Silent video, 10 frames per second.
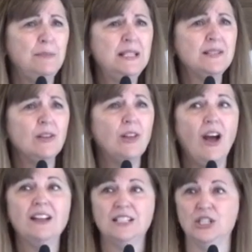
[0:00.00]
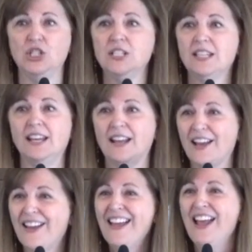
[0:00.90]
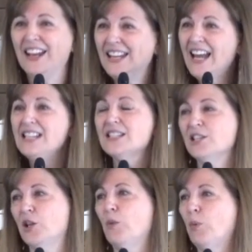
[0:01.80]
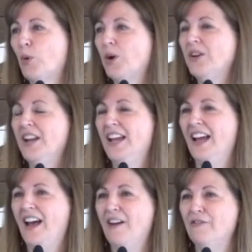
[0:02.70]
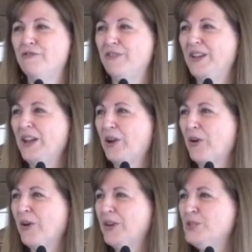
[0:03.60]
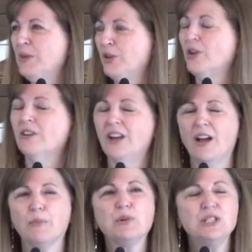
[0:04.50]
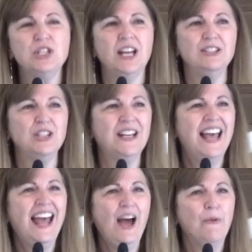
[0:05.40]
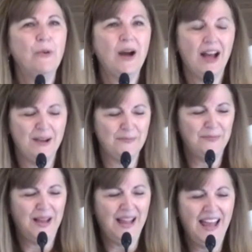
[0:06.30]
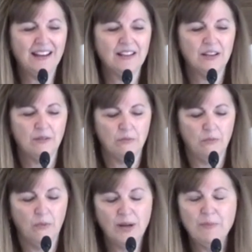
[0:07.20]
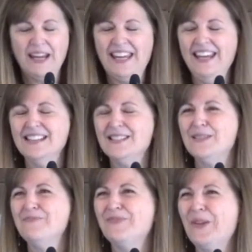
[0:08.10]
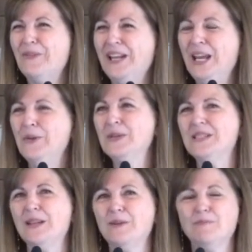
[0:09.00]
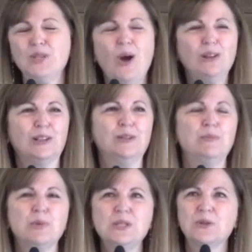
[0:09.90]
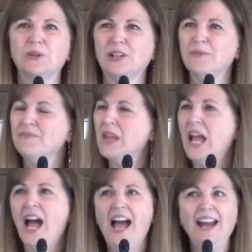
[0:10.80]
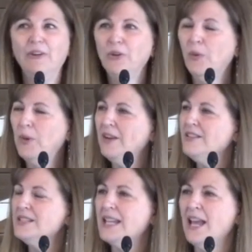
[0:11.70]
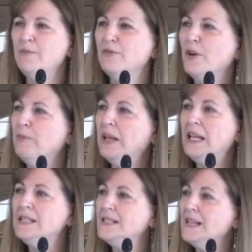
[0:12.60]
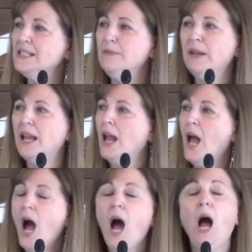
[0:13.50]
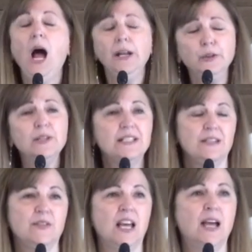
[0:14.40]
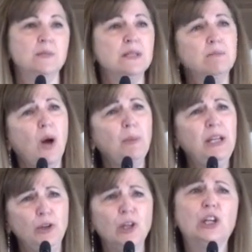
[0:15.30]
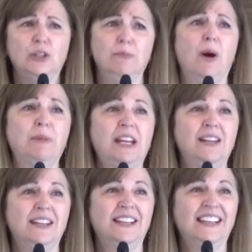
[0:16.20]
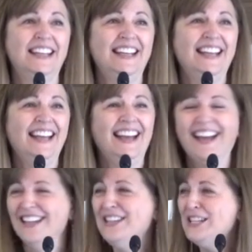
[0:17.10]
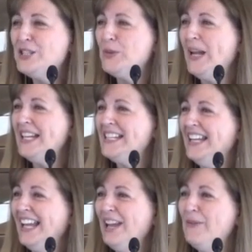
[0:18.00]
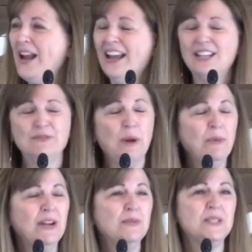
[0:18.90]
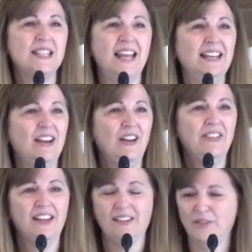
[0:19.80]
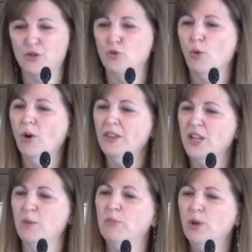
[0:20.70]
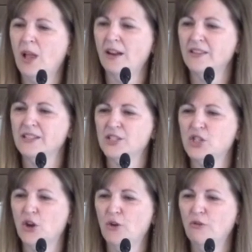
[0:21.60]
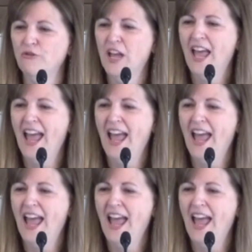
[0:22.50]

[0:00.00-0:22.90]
It means a lot to just get a nice little word of encouragement or appreciation. Um, I had a one of my kids, when he was a toddler, preschooler, I don't know where this came from, but he said to me hundreds of times, "Mommy, you're a good mommy." Isn't that sweet? He, I can remember him standing on the drawer that you pull out of the stove